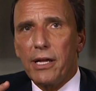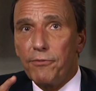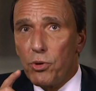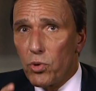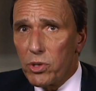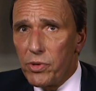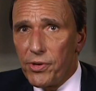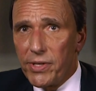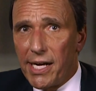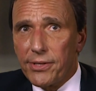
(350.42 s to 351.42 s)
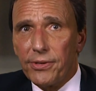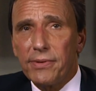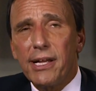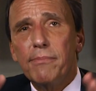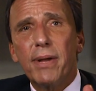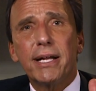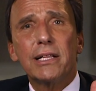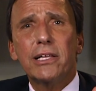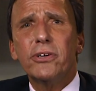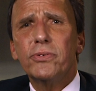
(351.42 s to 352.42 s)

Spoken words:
If you work with your doctor and make clear